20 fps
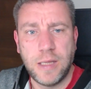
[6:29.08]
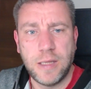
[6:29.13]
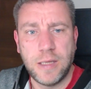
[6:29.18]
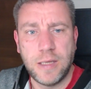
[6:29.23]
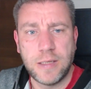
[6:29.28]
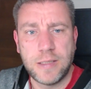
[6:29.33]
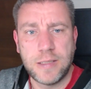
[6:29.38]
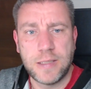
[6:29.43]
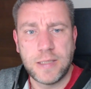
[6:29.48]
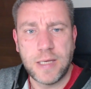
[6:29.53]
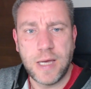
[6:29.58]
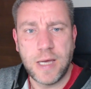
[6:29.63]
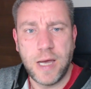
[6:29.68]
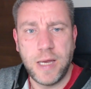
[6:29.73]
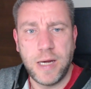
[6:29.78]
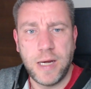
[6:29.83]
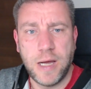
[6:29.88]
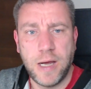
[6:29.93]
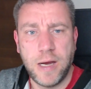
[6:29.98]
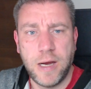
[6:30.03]

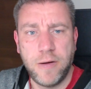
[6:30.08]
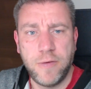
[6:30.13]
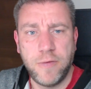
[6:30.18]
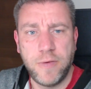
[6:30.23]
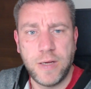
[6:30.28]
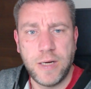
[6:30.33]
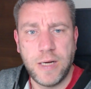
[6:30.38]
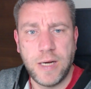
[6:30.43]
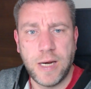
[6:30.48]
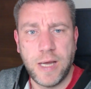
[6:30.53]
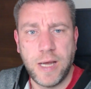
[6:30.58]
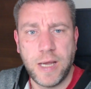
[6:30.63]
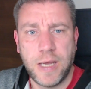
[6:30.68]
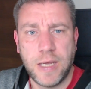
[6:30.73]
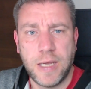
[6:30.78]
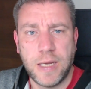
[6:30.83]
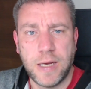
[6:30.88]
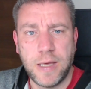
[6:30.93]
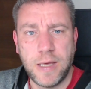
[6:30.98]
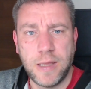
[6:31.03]
side, I really like
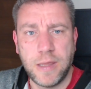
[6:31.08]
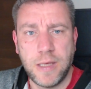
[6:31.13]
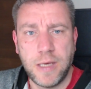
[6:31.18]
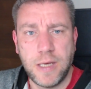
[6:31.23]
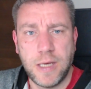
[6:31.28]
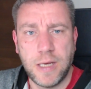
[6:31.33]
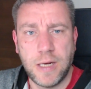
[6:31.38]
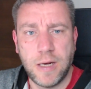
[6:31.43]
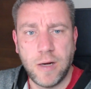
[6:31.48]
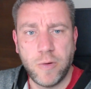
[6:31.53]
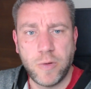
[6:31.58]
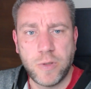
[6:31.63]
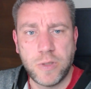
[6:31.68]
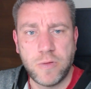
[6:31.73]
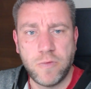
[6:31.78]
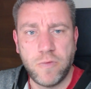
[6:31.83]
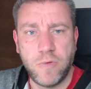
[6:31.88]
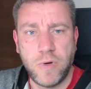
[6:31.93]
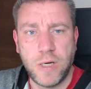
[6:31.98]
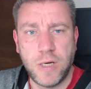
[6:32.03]
it. I think it
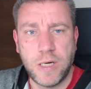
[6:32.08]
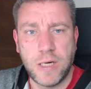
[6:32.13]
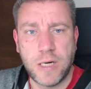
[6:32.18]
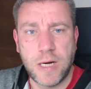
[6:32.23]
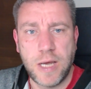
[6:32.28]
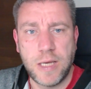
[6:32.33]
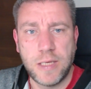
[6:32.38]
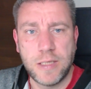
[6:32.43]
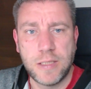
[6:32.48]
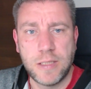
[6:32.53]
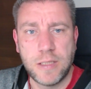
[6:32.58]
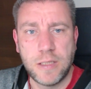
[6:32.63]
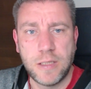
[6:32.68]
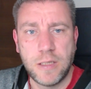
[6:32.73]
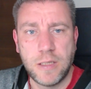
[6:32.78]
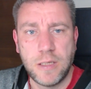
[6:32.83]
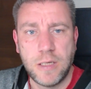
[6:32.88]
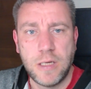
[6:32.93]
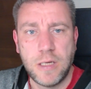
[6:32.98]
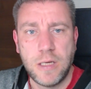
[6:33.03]
looks really nice.
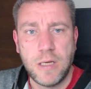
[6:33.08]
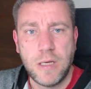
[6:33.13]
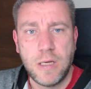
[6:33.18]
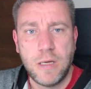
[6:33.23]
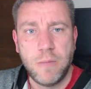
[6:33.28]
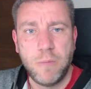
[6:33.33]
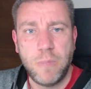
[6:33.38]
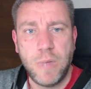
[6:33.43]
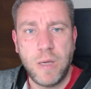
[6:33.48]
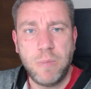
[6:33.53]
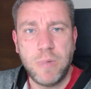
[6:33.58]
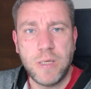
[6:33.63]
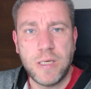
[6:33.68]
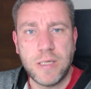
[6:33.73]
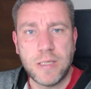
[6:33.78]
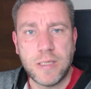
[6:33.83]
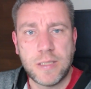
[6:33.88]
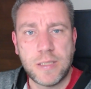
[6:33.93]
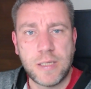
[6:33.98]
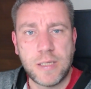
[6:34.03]
Maybe
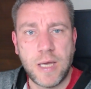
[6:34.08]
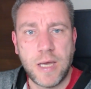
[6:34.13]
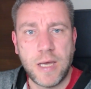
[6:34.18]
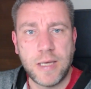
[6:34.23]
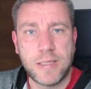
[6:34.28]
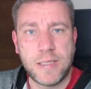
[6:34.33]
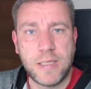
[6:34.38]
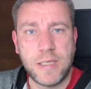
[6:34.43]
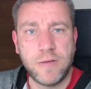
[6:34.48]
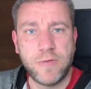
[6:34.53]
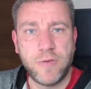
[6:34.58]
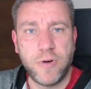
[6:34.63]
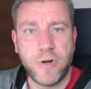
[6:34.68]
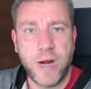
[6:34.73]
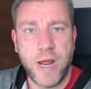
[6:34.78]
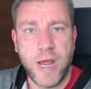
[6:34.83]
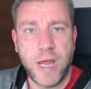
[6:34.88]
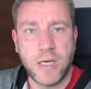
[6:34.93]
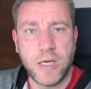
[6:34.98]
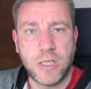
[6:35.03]
this silver
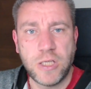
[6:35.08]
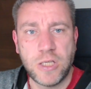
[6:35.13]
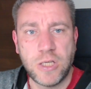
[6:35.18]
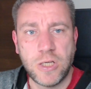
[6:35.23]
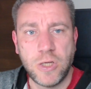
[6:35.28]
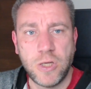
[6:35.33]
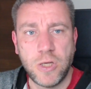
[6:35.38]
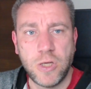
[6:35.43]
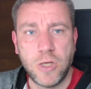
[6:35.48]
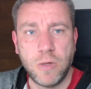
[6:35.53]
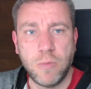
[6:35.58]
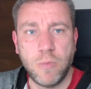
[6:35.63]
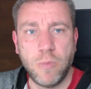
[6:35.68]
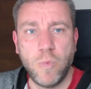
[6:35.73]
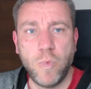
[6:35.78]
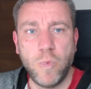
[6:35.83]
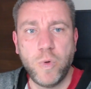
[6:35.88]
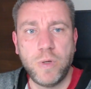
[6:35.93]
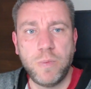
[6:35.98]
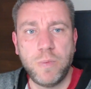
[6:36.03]
edge
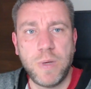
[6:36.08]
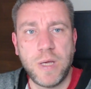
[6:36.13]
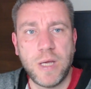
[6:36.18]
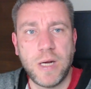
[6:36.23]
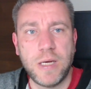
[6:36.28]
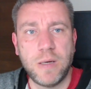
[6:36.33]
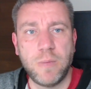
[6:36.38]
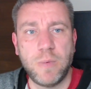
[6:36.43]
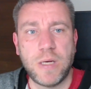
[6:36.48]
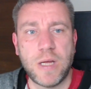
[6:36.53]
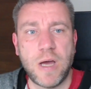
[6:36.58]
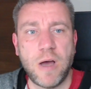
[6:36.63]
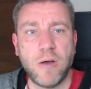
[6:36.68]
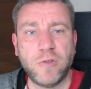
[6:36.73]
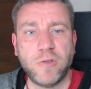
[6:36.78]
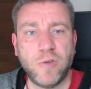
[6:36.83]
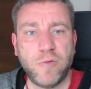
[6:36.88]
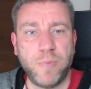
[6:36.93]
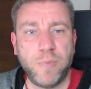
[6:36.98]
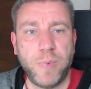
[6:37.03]
would be a little bit
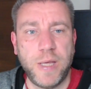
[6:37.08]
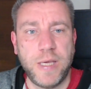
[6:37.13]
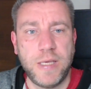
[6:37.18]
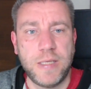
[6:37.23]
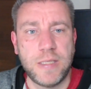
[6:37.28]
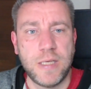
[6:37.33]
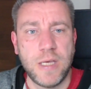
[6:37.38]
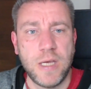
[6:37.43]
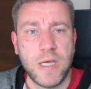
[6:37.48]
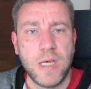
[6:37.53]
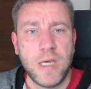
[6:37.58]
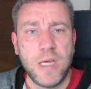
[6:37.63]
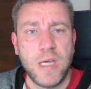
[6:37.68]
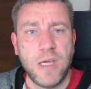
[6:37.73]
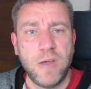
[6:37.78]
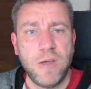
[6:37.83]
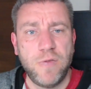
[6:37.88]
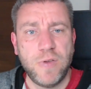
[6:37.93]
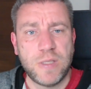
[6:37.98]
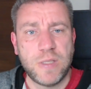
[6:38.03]
out of place
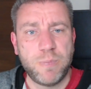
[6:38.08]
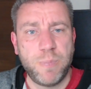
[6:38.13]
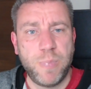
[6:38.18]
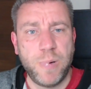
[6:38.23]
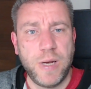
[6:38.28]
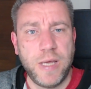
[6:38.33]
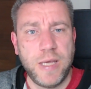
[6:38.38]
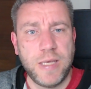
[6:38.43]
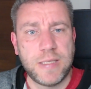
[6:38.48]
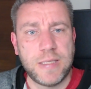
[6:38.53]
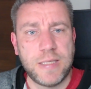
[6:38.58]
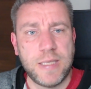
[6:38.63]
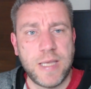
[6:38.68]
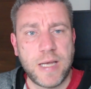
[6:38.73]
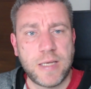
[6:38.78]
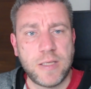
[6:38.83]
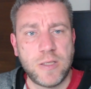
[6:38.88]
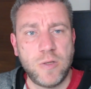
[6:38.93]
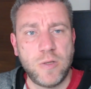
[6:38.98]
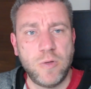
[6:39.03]
if it's placed
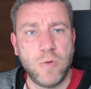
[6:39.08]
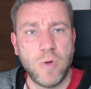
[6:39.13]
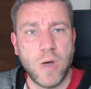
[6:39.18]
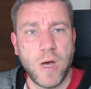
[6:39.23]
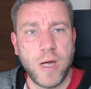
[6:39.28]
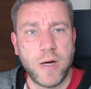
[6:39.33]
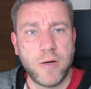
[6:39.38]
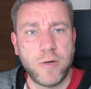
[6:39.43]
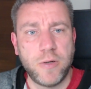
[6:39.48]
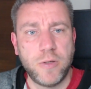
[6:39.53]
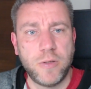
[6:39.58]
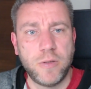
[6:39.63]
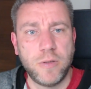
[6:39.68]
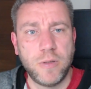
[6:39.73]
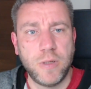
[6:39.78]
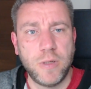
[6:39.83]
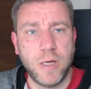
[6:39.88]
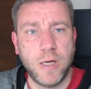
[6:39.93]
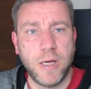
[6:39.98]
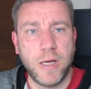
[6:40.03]
next to other
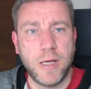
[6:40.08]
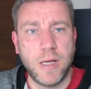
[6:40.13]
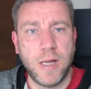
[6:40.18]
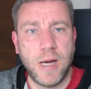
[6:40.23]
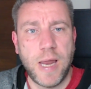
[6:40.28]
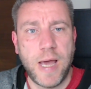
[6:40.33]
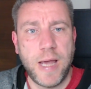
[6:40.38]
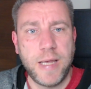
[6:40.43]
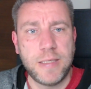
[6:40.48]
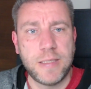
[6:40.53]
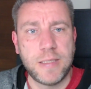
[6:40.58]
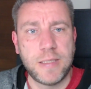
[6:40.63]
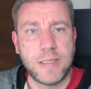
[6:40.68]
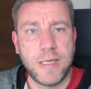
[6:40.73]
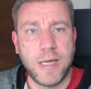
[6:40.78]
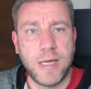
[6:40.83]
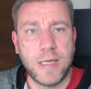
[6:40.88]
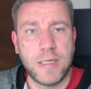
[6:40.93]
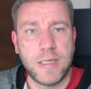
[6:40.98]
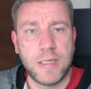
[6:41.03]
lights
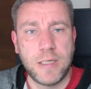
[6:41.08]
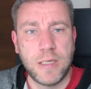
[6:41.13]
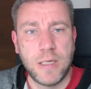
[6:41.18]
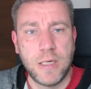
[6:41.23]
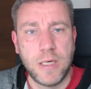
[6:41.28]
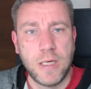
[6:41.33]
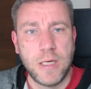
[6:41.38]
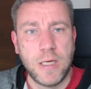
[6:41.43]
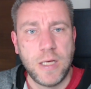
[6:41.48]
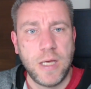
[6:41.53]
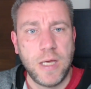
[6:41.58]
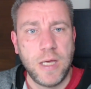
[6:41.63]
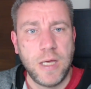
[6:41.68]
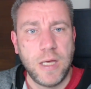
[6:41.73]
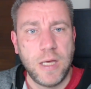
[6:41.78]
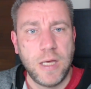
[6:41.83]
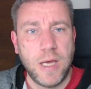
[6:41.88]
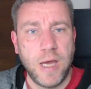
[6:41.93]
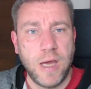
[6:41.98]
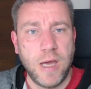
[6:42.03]
that
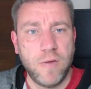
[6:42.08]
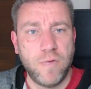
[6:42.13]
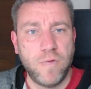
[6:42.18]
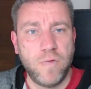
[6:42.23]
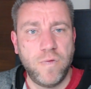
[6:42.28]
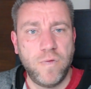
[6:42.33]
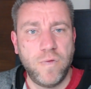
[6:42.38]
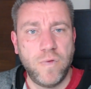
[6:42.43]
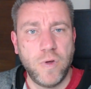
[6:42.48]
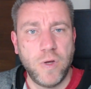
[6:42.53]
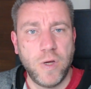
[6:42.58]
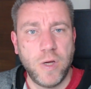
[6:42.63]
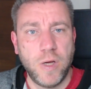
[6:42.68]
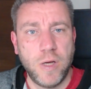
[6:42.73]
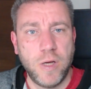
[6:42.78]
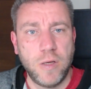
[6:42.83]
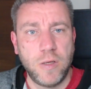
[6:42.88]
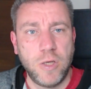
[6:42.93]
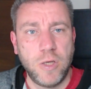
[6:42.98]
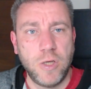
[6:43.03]
have
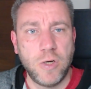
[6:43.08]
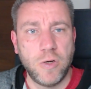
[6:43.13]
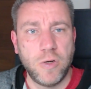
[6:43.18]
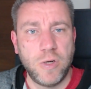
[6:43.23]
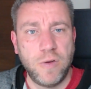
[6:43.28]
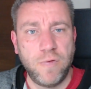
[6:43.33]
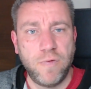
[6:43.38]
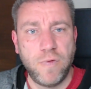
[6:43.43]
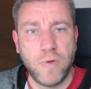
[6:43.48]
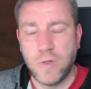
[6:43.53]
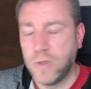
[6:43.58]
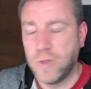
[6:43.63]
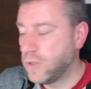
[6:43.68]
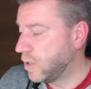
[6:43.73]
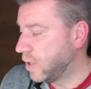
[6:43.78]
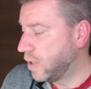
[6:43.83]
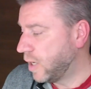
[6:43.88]
you know, different